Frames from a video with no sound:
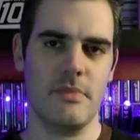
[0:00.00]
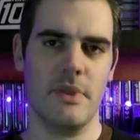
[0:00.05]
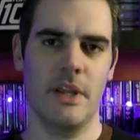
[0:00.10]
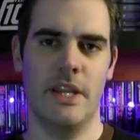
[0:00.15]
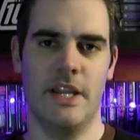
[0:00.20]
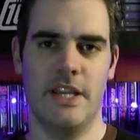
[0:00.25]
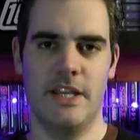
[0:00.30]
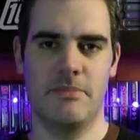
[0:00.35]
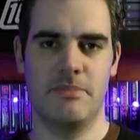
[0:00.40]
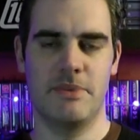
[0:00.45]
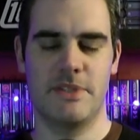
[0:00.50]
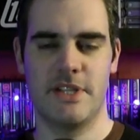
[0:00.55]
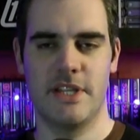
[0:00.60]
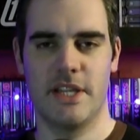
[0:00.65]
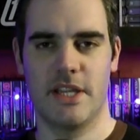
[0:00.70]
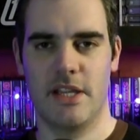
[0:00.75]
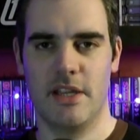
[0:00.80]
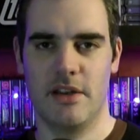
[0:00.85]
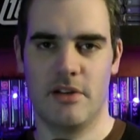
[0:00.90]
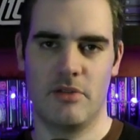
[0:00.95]
in a
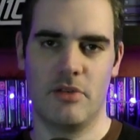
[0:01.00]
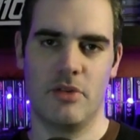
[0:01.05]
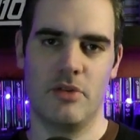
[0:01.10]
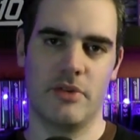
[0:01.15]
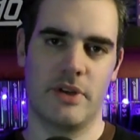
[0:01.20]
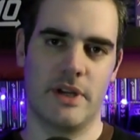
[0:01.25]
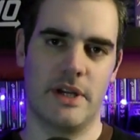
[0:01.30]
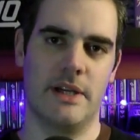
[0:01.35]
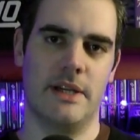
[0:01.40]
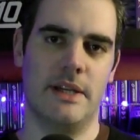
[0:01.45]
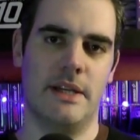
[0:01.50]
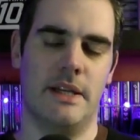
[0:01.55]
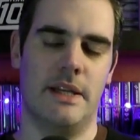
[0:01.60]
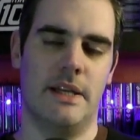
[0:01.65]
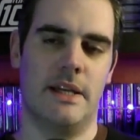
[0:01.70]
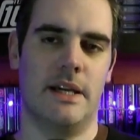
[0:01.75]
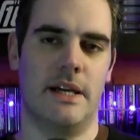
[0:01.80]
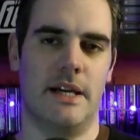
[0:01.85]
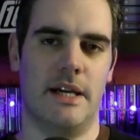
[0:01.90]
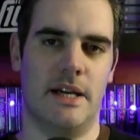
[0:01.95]
particular order,
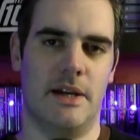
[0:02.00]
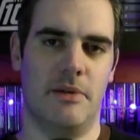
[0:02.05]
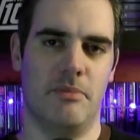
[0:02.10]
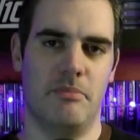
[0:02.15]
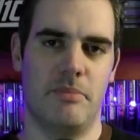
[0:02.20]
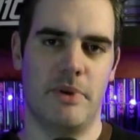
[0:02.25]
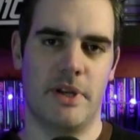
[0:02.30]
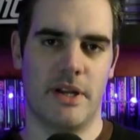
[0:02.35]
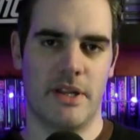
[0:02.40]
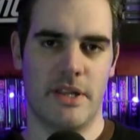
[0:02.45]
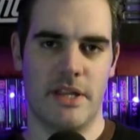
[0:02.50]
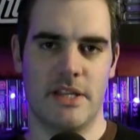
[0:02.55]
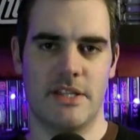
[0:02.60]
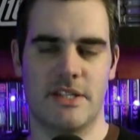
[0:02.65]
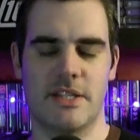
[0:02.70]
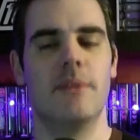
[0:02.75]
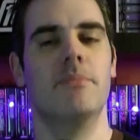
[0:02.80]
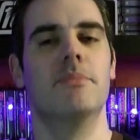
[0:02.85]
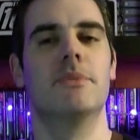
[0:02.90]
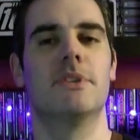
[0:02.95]
but I think
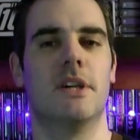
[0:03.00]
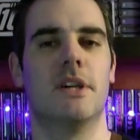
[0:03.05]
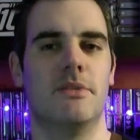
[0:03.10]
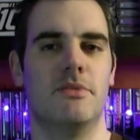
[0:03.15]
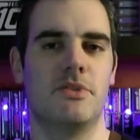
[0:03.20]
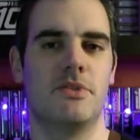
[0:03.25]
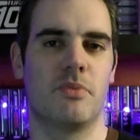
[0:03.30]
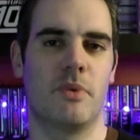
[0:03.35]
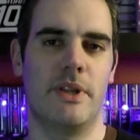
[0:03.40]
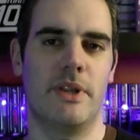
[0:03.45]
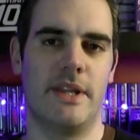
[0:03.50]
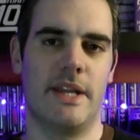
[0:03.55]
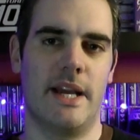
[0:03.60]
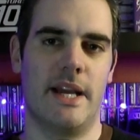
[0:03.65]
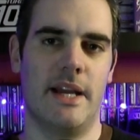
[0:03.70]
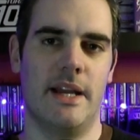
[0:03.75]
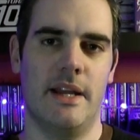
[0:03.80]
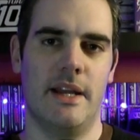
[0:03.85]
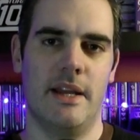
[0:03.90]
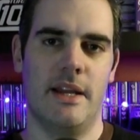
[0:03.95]
sometimes when
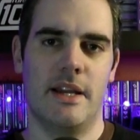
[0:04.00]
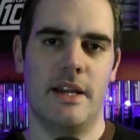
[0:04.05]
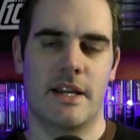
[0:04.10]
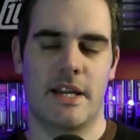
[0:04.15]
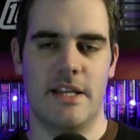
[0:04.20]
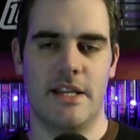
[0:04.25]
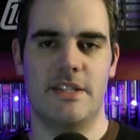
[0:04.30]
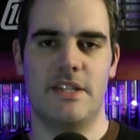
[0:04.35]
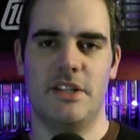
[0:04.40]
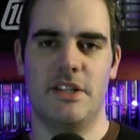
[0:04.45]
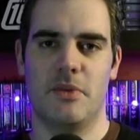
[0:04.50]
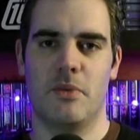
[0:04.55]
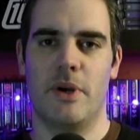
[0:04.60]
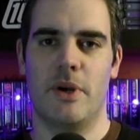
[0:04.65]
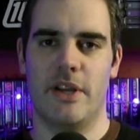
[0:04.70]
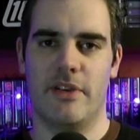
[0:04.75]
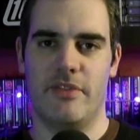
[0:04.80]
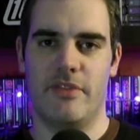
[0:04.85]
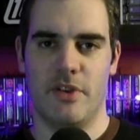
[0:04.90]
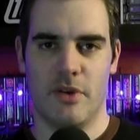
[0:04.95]
that gets in the
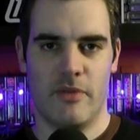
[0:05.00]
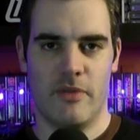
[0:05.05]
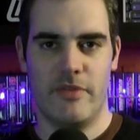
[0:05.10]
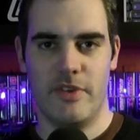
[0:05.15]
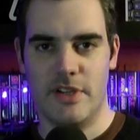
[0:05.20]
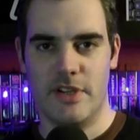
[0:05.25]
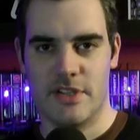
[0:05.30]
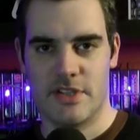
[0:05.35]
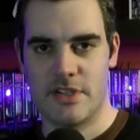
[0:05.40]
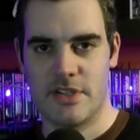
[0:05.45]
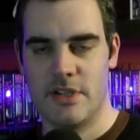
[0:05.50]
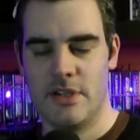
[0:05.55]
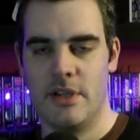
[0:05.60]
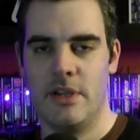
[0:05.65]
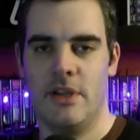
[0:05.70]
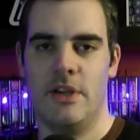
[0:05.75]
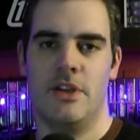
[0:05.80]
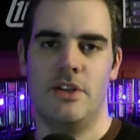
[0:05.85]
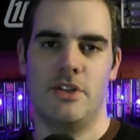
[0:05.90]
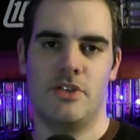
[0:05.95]
way of the obvious
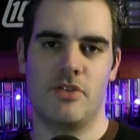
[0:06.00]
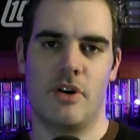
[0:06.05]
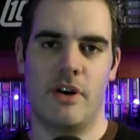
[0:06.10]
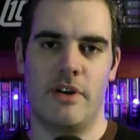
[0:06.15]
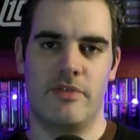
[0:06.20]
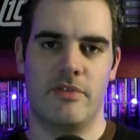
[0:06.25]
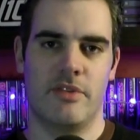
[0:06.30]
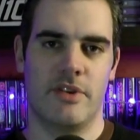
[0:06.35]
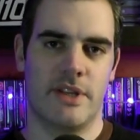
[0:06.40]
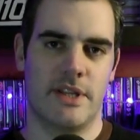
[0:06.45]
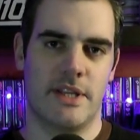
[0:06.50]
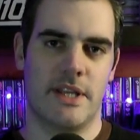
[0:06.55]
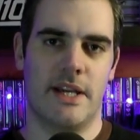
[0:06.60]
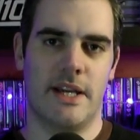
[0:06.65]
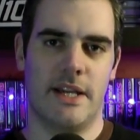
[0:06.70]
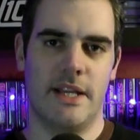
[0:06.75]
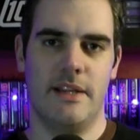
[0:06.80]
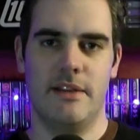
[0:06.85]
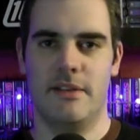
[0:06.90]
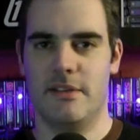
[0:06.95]
driver of the
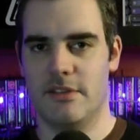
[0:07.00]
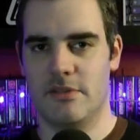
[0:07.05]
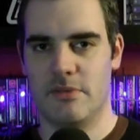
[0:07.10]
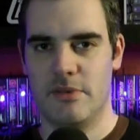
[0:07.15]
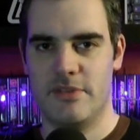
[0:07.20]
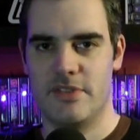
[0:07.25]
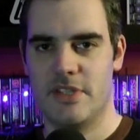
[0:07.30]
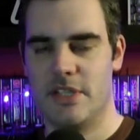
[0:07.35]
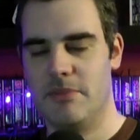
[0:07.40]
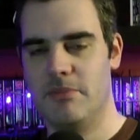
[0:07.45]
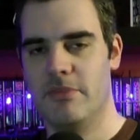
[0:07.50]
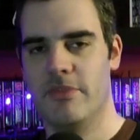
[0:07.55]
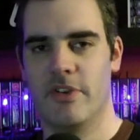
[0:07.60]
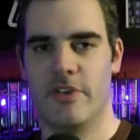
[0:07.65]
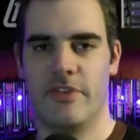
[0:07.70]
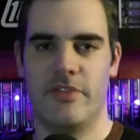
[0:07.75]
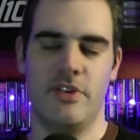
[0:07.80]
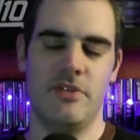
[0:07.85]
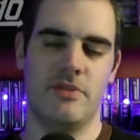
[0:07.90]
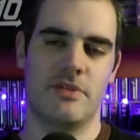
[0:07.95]
day, as we've seen a
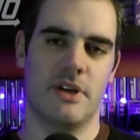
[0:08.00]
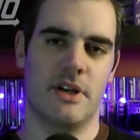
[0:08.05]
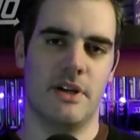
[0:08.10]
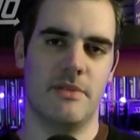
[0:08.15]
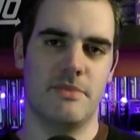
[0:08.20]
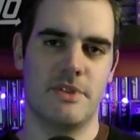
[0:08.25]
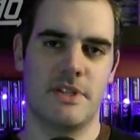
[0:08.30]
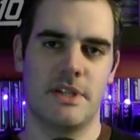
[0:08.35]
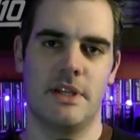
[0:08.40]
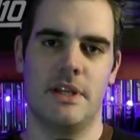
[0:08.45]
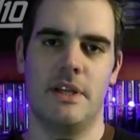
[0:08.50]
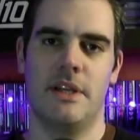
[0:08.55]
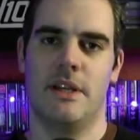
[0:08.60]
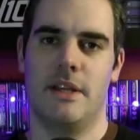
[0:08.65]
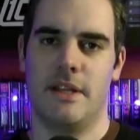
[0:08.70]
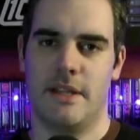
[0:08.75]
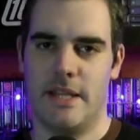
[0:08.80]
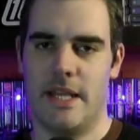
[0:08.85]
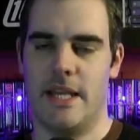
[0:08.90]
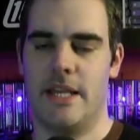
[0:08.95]
few times,
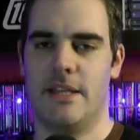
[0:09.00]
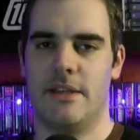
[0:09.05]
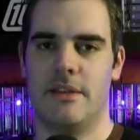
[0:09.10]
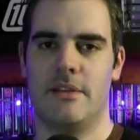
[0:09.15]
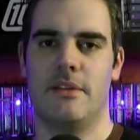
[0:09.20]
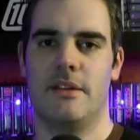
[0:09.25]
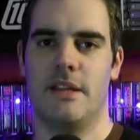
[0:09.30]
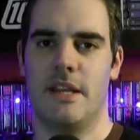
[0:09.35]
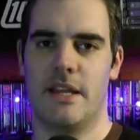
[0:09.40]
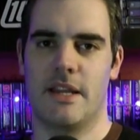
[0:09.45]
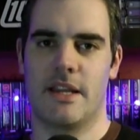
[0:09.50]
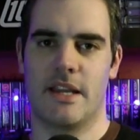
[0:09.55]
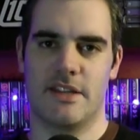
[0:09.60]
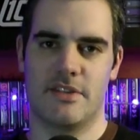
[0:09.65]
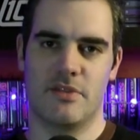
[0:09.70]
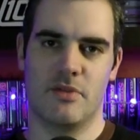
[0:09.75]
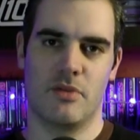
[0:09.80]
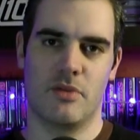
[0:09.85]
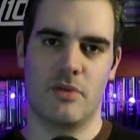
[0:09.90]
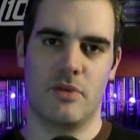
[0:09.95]
then it gets
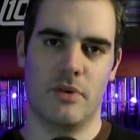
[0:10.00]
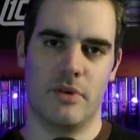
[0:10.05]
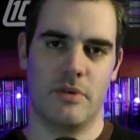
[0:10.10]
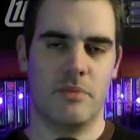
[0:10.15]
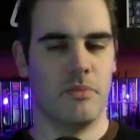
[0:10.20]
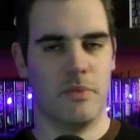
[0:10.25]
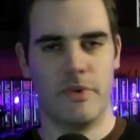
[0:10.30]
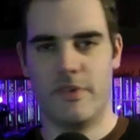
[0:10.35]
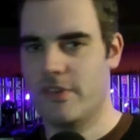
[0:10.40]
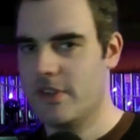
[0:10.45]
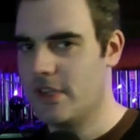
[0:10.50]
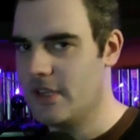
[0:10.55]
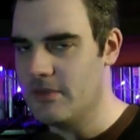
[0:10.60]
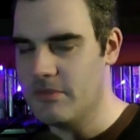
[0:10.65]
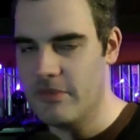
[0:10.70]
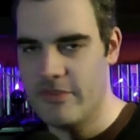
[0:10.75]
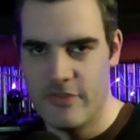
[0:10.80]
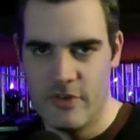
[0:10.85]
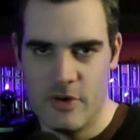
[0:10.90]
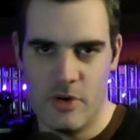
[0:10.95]
awkward. And we've seen it
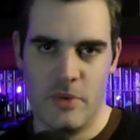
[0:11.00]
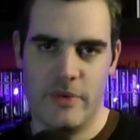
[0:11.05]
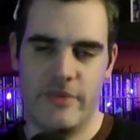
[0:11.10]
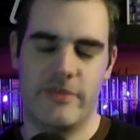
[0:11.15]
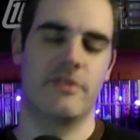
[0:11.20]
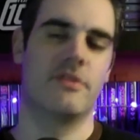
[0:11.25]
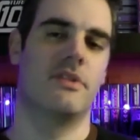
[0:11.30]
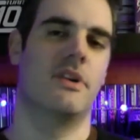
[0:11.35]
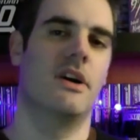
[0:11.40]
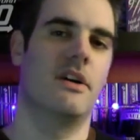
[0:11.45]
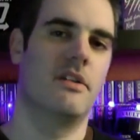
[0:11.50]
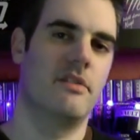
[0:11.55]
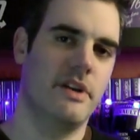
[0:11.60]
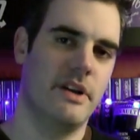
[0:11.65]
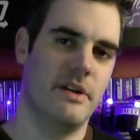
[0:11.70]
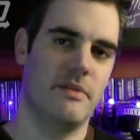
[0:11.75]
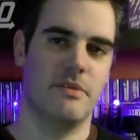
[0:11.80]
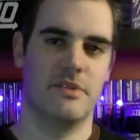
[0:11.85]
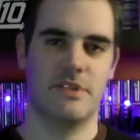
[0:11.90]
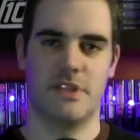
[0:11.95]
before with
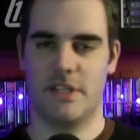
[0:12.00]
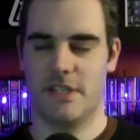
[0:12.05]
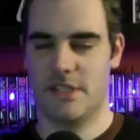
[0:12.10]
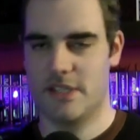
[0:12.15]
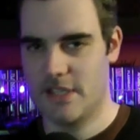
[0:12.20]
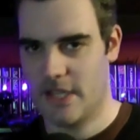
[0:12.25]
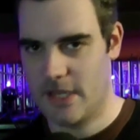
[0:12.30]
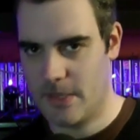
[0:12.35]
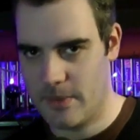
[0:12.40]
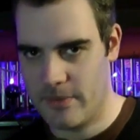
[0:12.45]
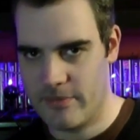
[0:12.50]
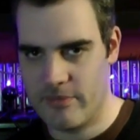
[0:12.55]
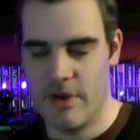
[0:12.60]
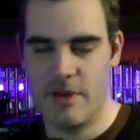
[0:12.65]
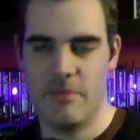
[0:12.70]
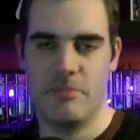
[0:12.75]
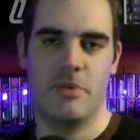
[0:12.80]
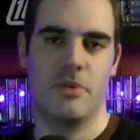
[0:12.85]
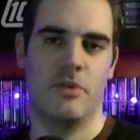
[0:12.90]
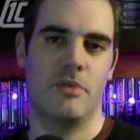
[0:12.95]
Ferrari, we've seen it today with
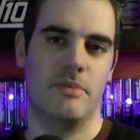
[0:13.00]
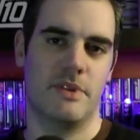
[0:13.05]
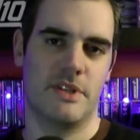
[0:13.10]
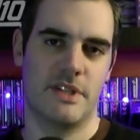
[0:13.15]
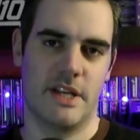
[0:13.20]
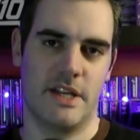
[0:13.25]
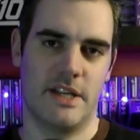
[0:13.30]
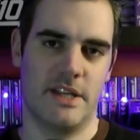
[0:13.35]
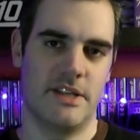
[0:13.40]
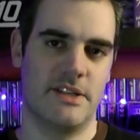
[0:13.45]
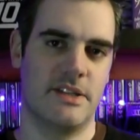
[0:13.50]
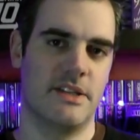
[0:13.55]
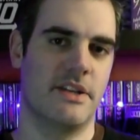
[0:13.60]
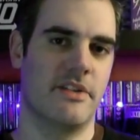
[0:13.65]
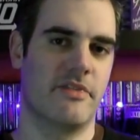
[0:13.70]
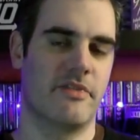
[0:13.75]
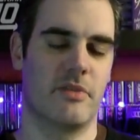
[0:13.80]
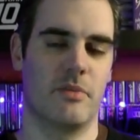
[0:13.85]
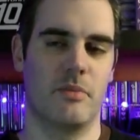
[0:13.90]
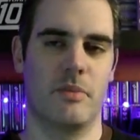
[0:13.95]
Red Bull, Mercedes in
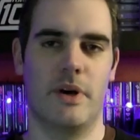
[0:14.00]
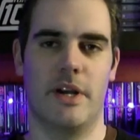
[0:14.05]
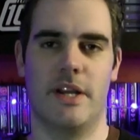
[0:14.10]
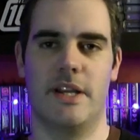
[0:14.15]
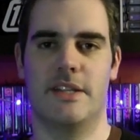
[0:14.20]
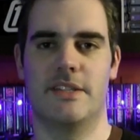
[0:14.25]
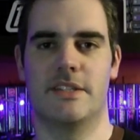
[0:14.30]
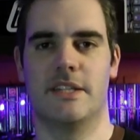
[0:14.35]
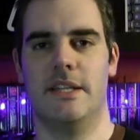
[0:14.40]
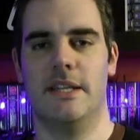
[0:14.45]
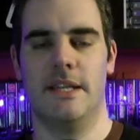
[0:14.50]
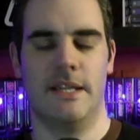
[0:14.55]
different ways.